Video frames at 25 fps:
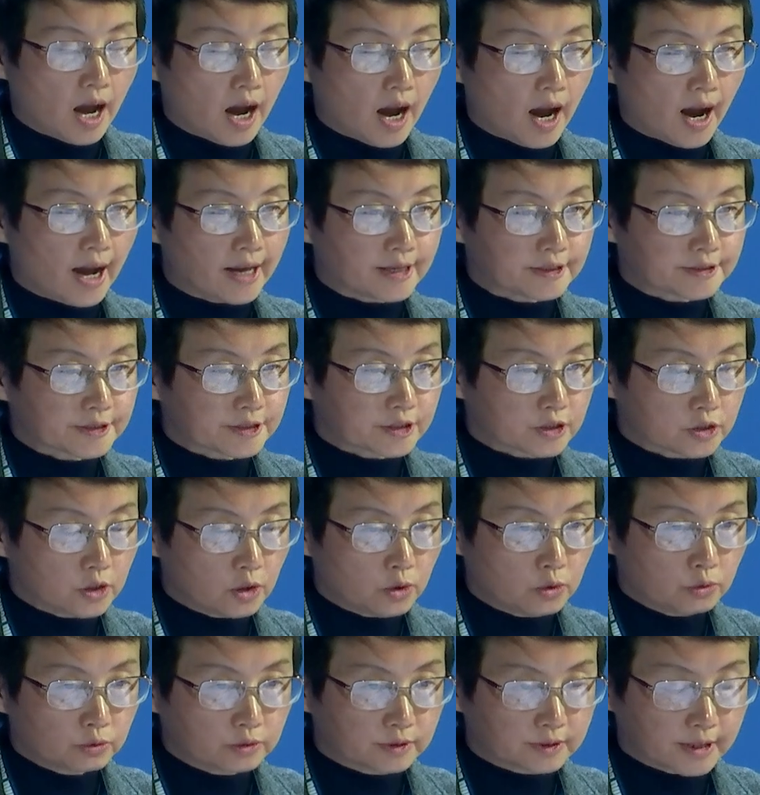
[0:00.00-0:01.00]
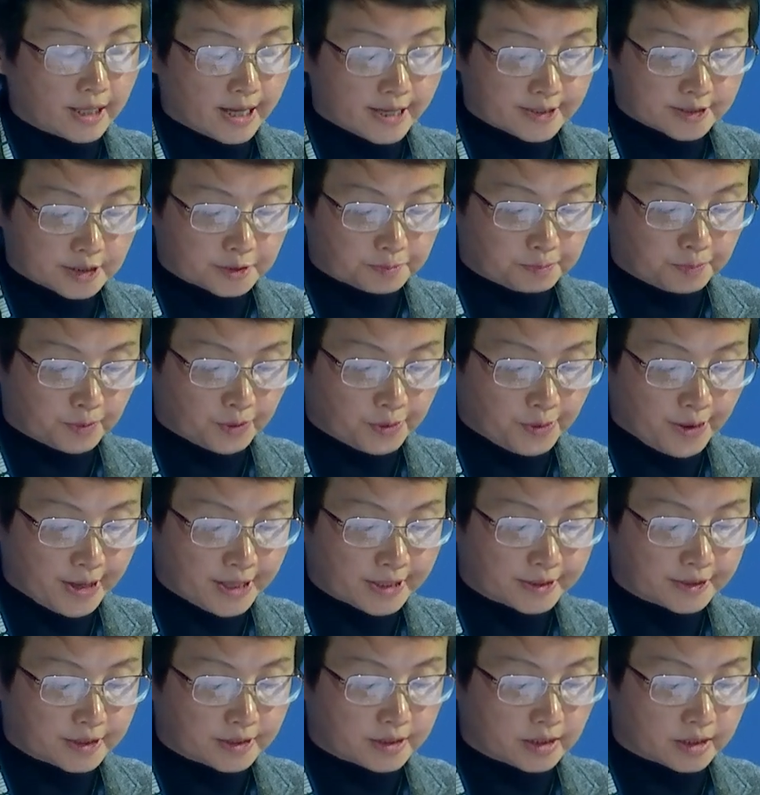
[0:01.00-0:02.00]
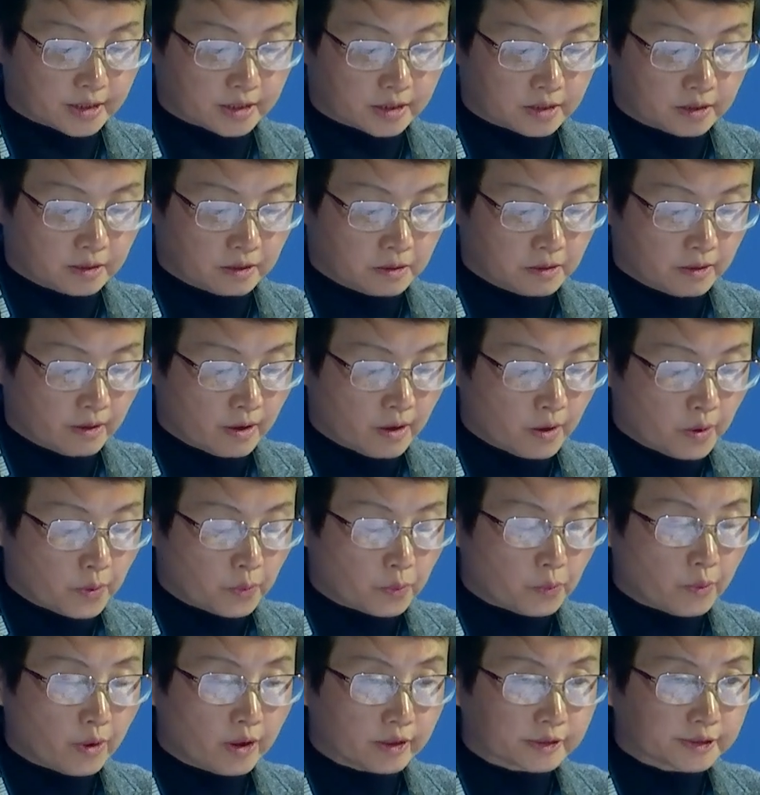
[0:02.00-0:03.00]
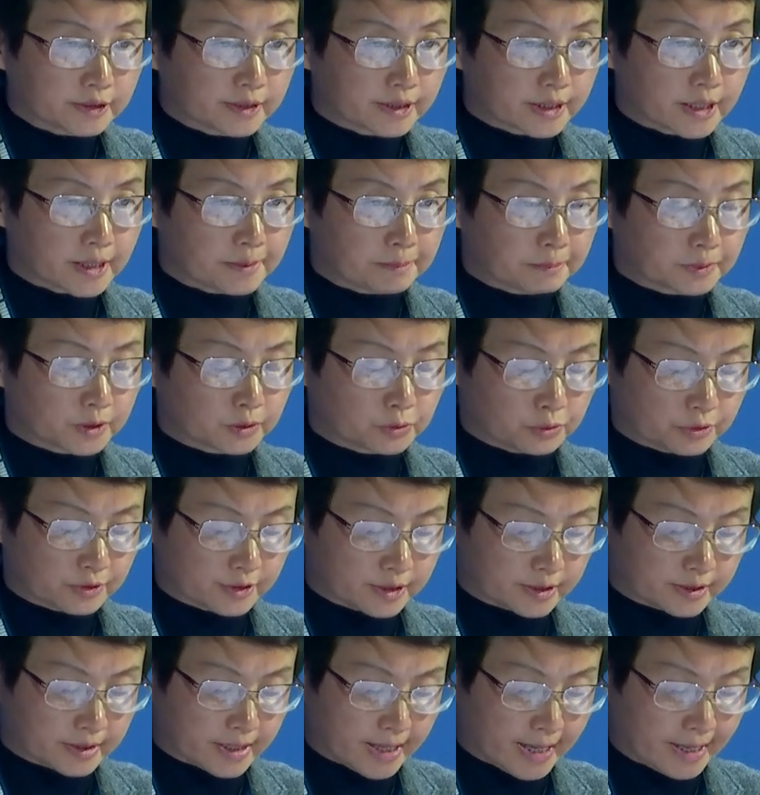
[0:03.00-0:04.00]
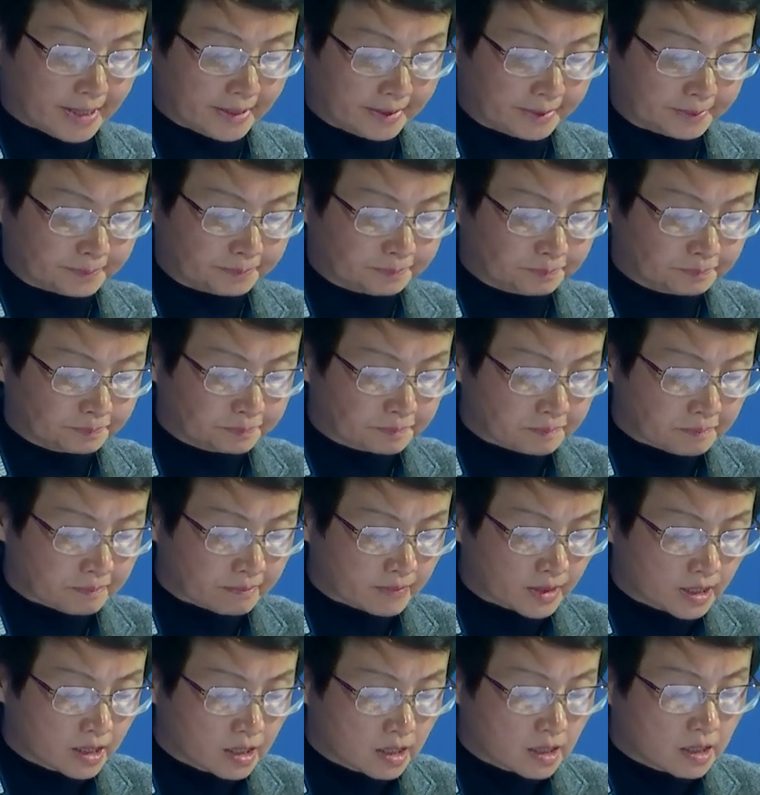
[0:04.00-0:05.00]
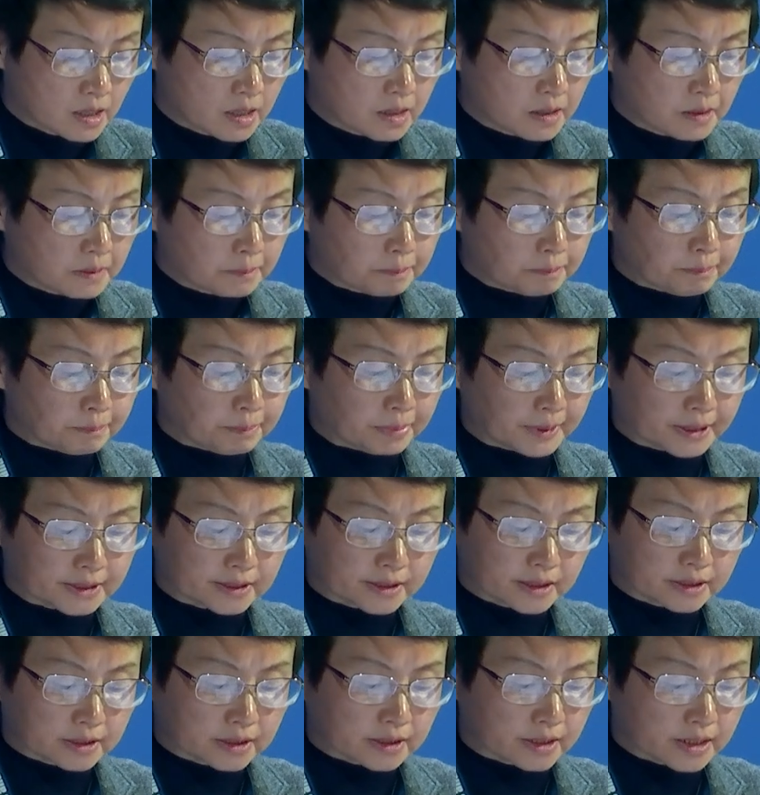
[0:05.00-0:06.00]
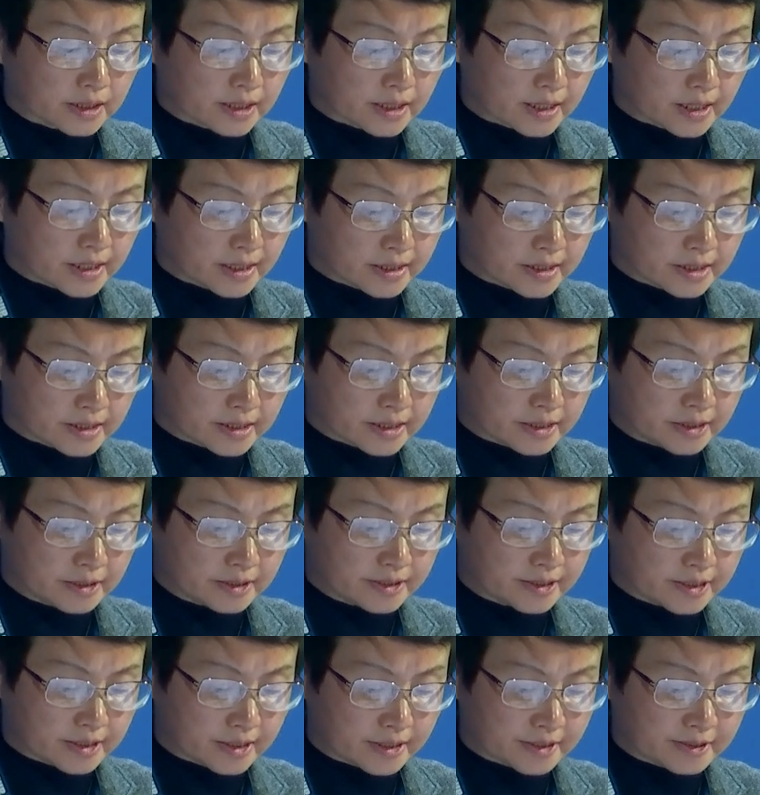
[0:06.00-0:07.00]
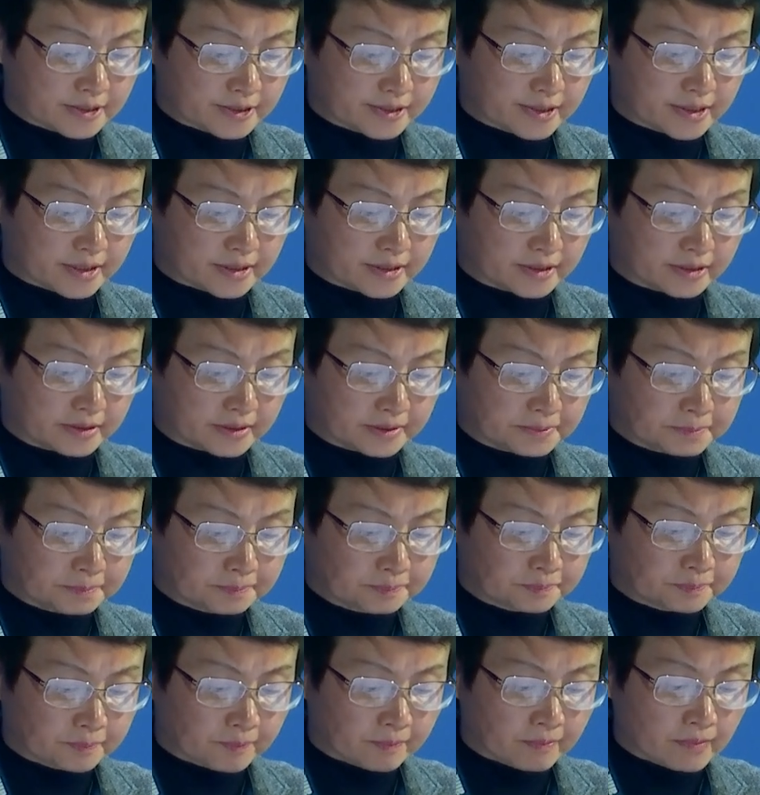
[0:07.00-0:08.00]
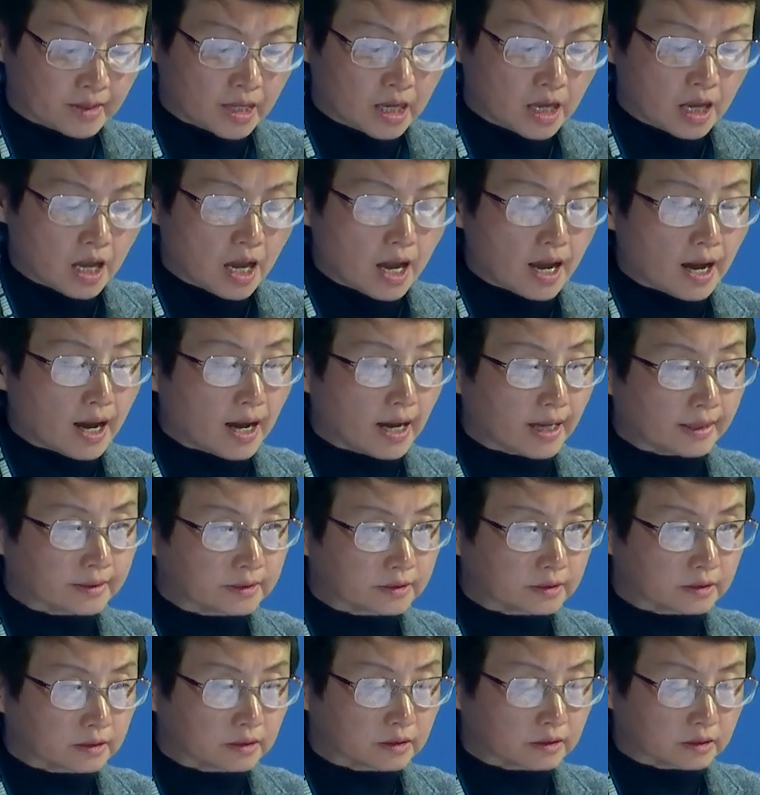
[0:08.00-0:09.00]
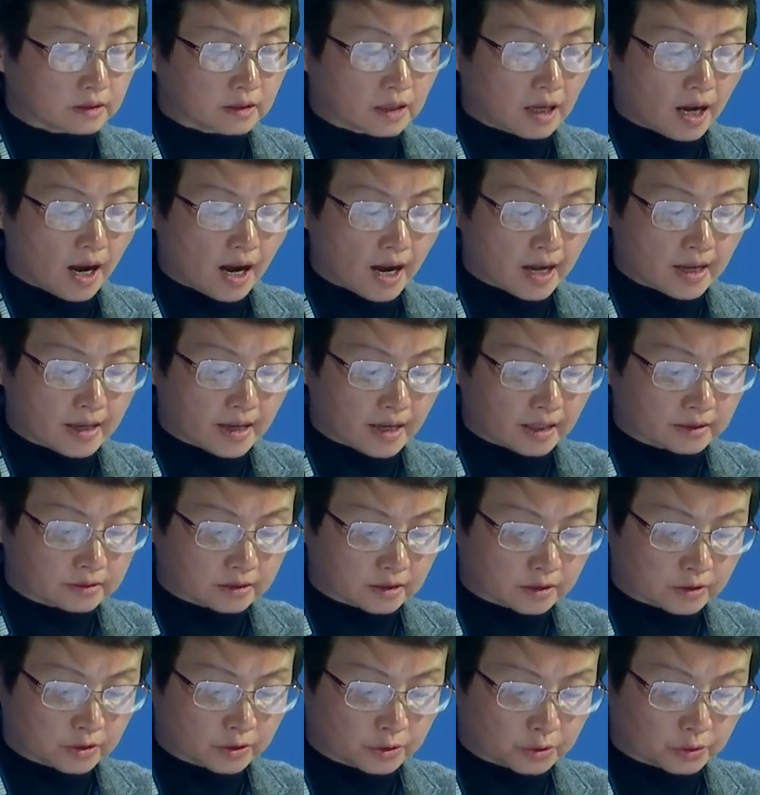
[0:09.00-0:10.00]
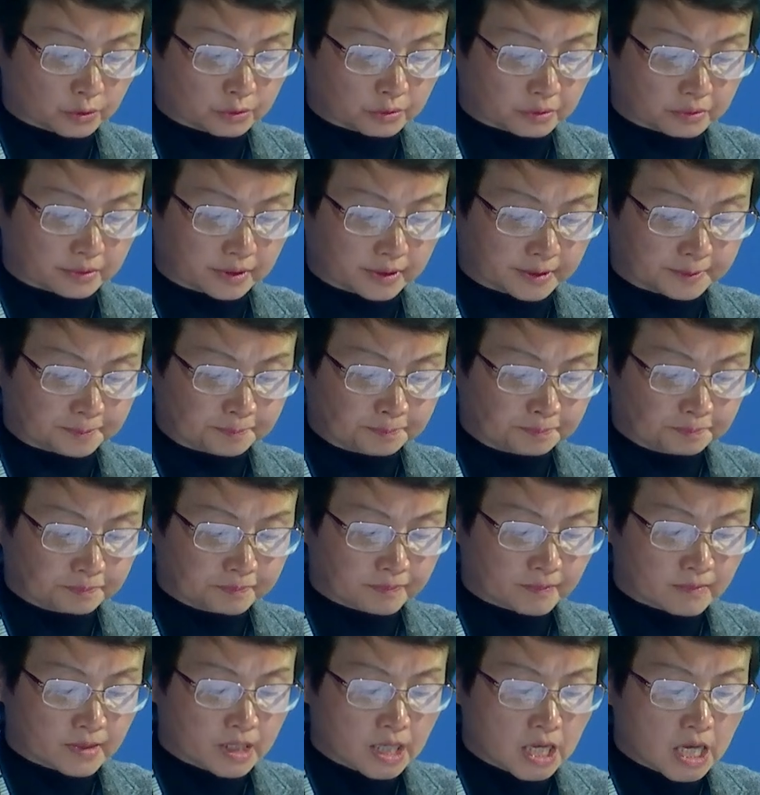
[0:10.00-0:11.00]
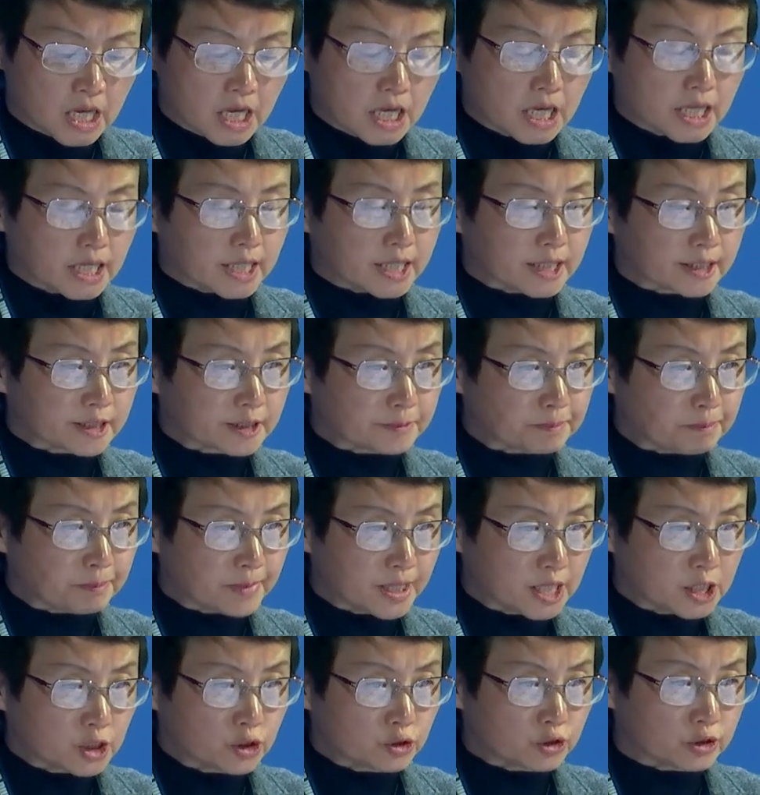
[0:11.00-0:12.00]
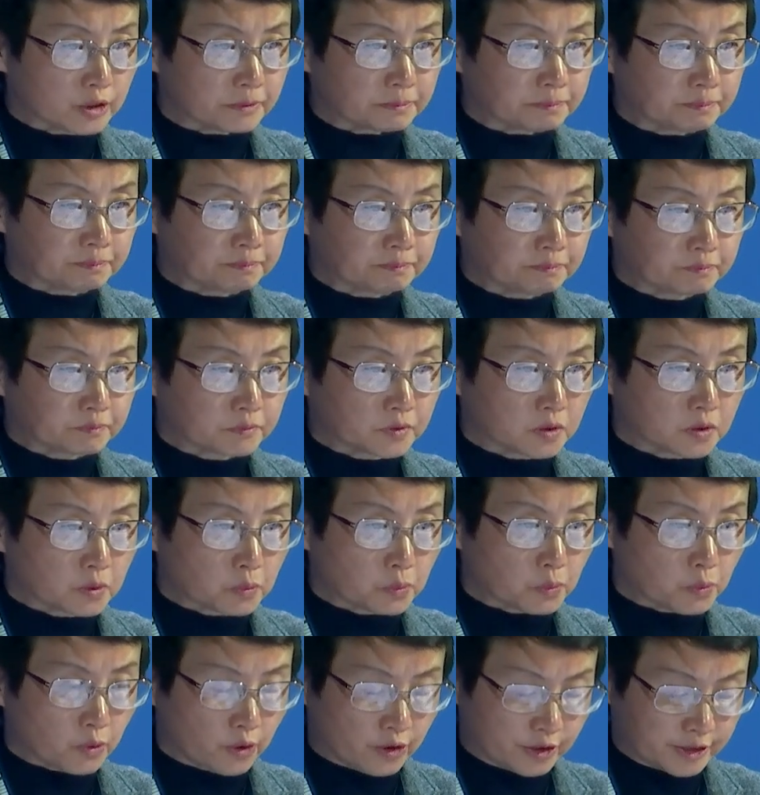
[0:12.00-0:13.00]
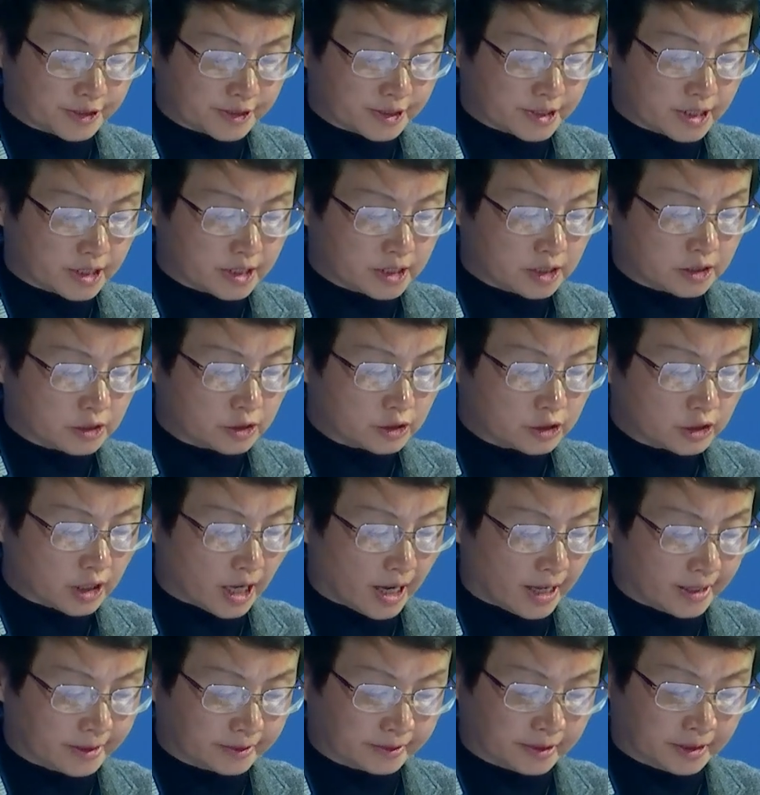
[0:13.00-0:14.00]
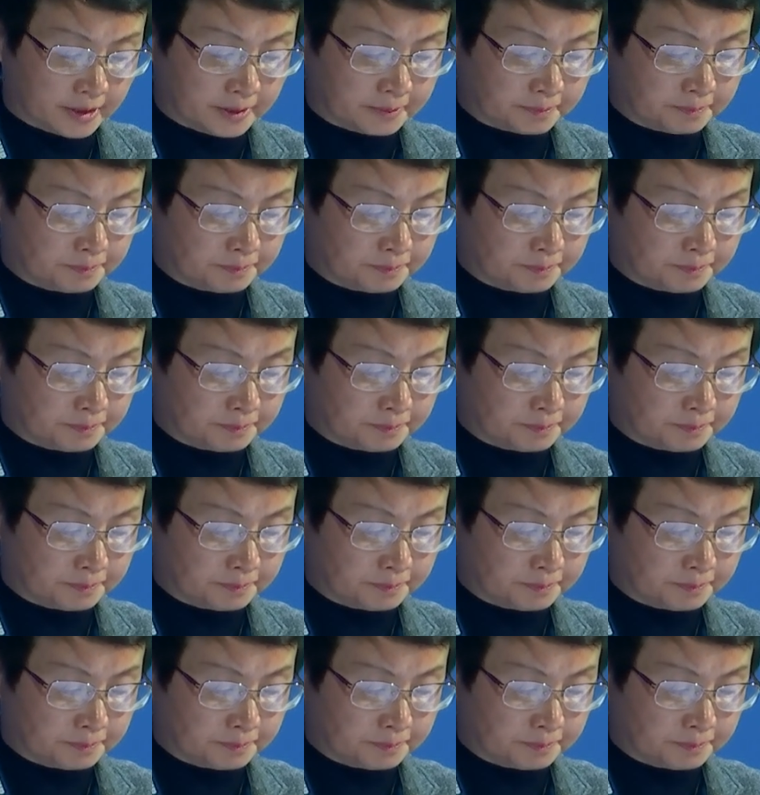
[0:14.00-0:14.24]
I so desperately want him to stay, but he insisted, and I understood his mission was in China.